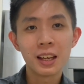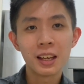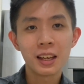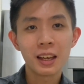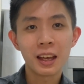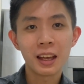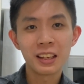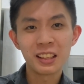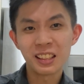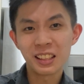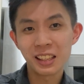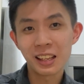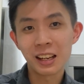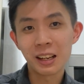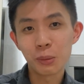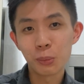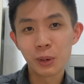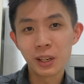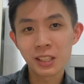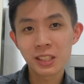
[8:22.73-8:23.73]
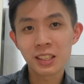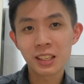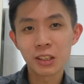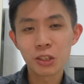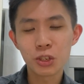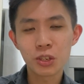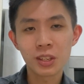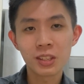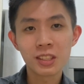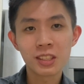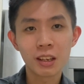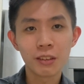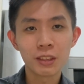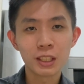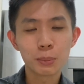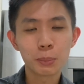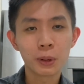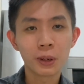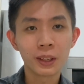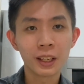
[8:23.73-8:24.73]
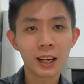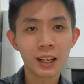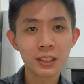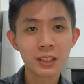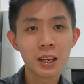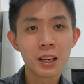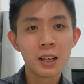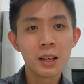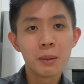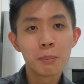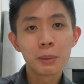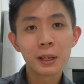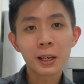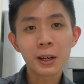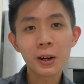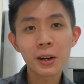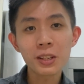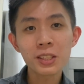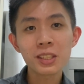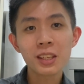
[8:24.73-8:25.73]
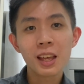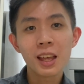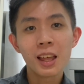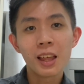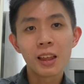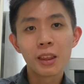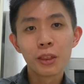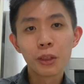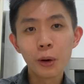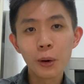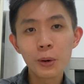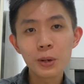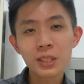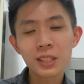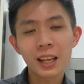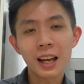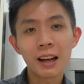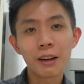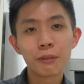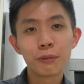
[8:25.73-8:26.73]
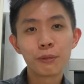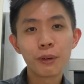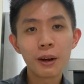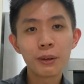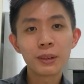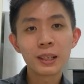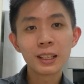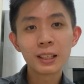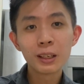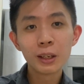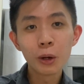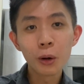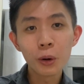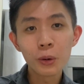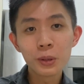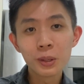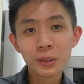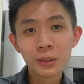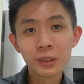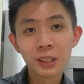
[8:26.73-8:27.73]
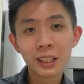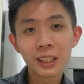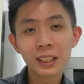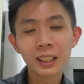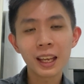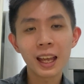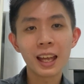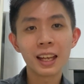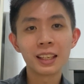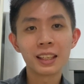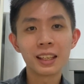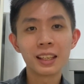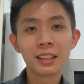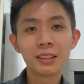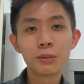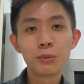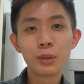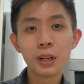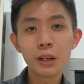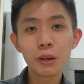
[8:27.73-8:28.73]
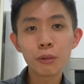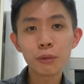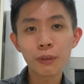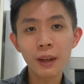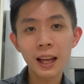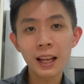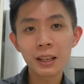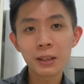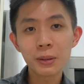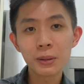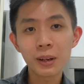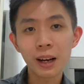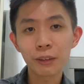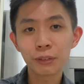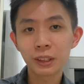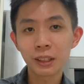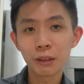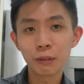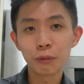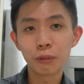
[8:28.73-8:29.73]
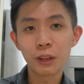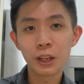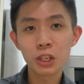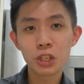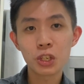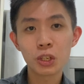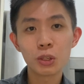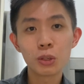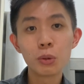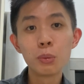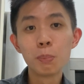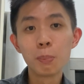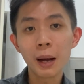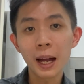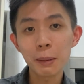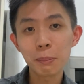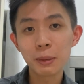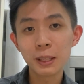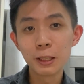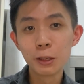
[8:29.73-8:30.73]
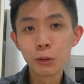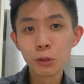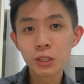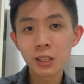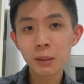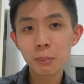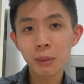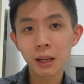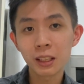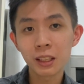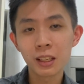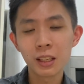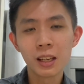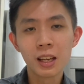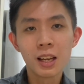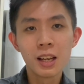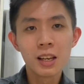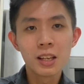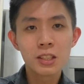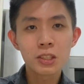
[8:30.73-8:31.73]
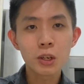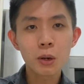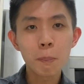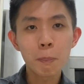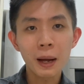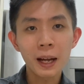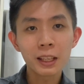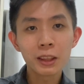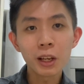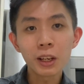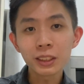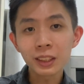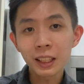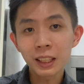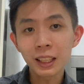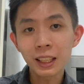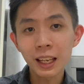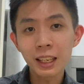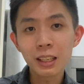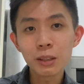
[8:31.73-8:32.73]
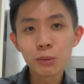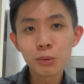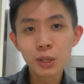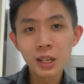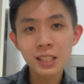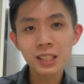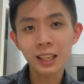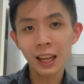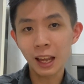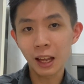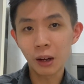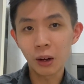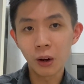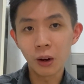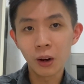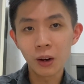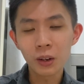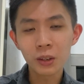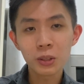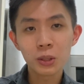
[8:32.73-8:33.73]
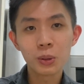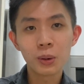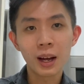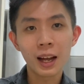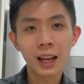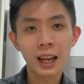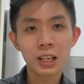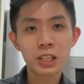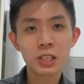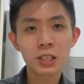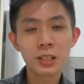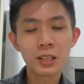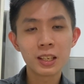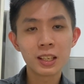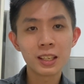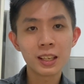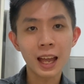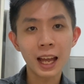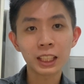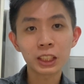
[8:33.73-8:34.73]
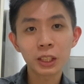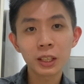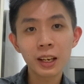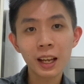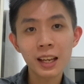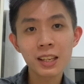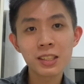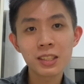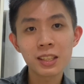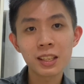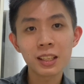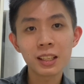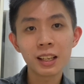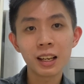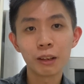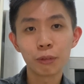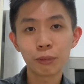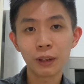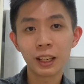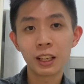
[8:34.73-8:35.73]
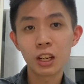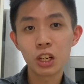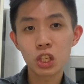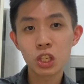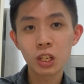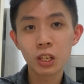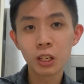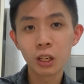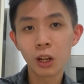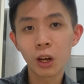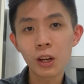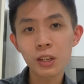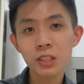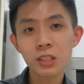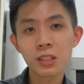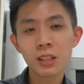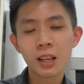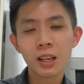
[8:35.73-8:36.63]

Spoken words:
and worse, insurance savings products, because those are very low yielding and in real value after inflation, you might be losing money. So by not taking any risk at all, you are actually actualizing a financial loss